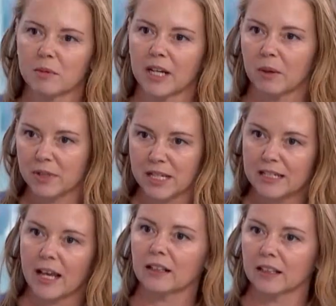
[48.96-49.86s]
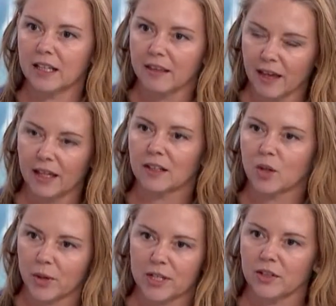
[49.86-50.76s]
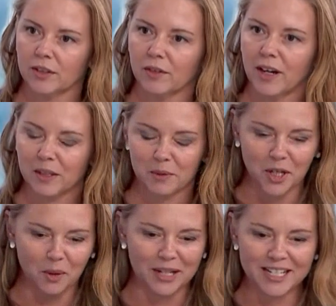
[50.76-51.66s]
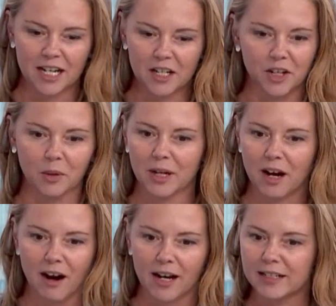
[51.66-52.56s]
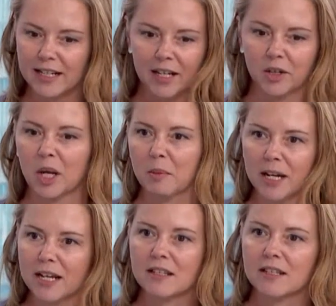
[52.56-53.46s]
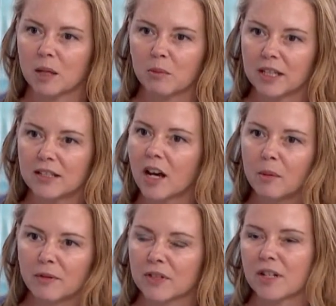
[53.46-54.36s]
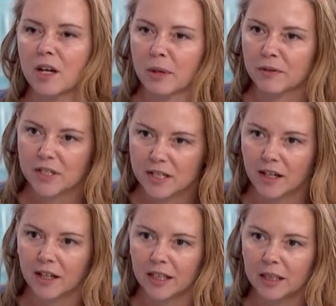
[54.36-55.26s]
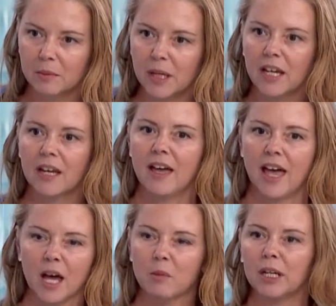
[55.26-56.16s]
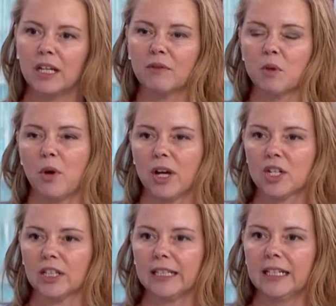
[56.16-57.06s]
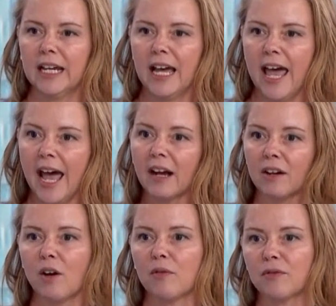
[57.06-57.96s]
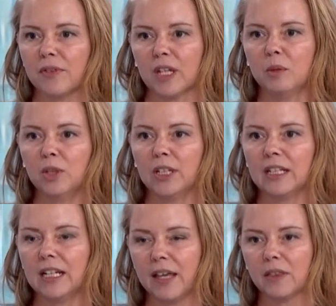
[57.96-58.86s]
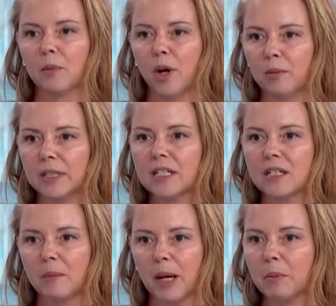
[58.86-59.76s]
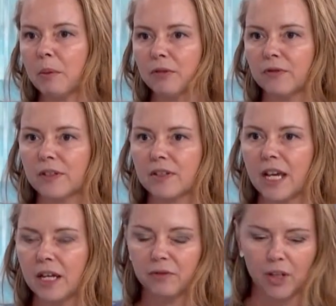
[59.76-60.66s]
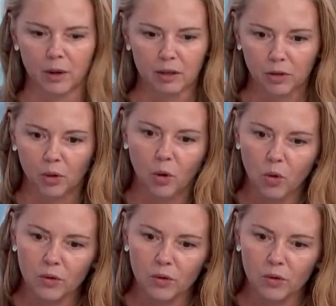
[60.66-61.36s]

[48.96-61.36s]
today was exactly that question, right? There was nowhere to duck, nowhere to hide. Dan got up and asked the same thing time after time after time. How many of them are actually out of the community at the moment to make people feel safe, going through all